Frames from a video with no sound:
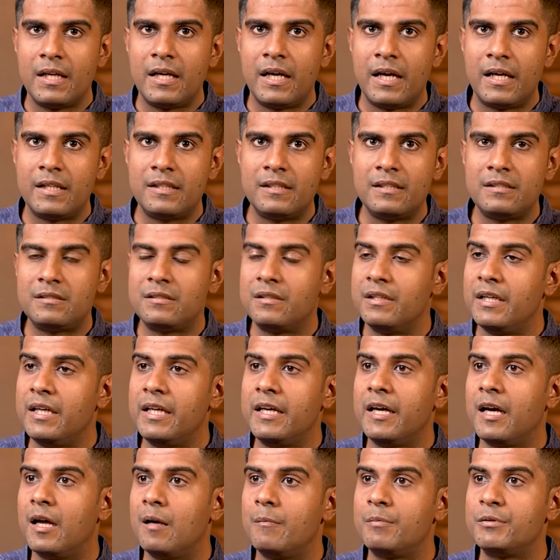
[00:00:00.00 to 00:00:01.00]
And this really
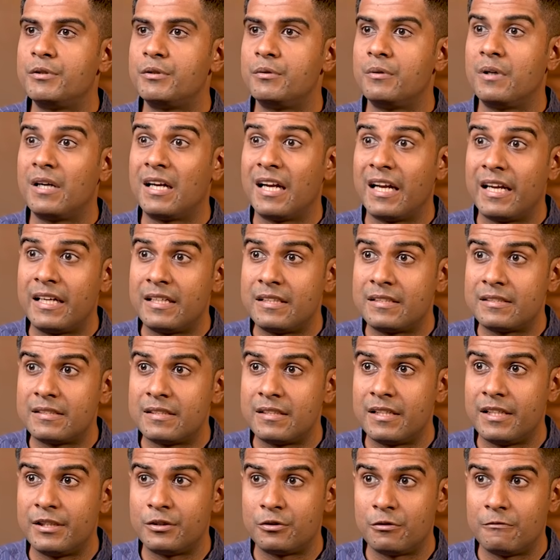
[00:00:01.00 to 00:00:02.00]
helps to cleanse the
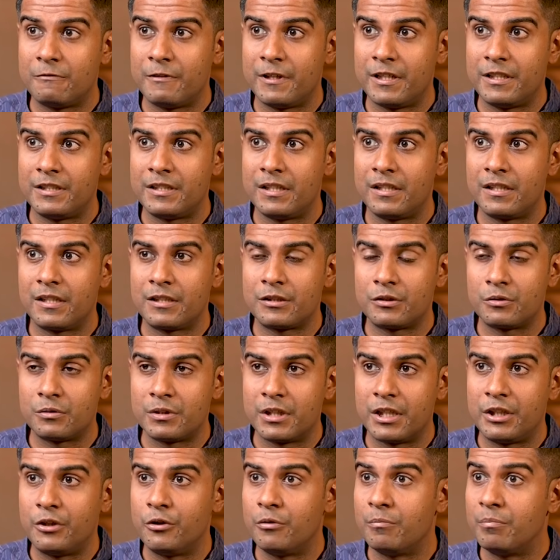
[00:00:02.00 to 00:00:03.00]
nasopharyngeal duct so
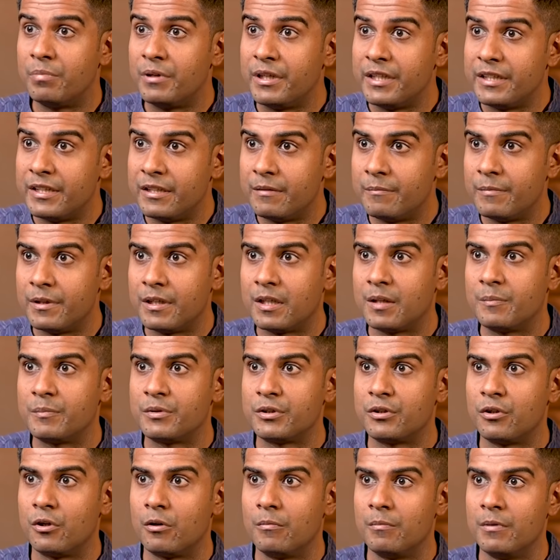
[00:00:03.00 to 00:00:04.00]
that your breathing
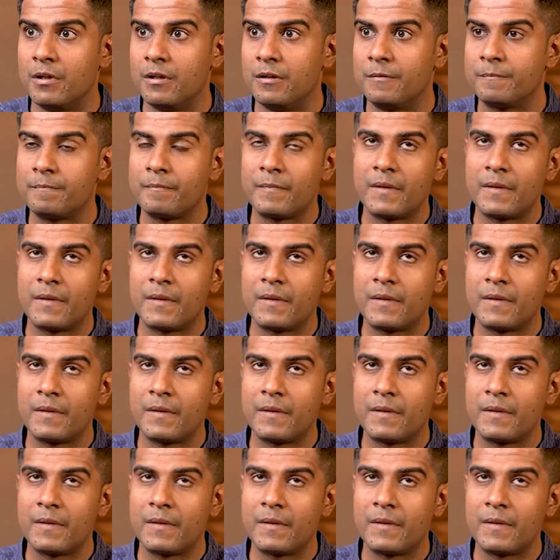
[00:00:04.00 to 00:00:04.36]
becomes normal.